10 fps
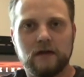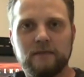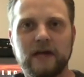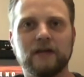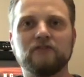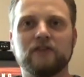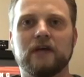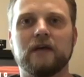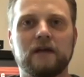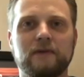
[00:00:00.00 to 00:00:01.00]
package
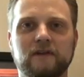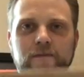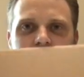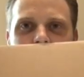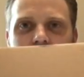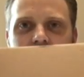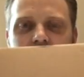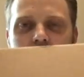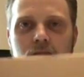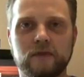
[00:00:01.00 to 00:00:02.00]
that I've been expecting. This is
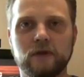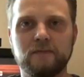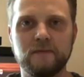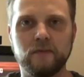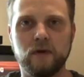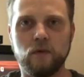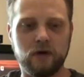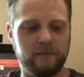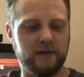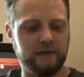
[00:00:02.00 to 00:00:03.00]
from the good people at
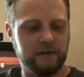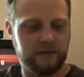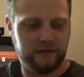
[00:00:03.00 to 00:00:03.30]
Watermelon.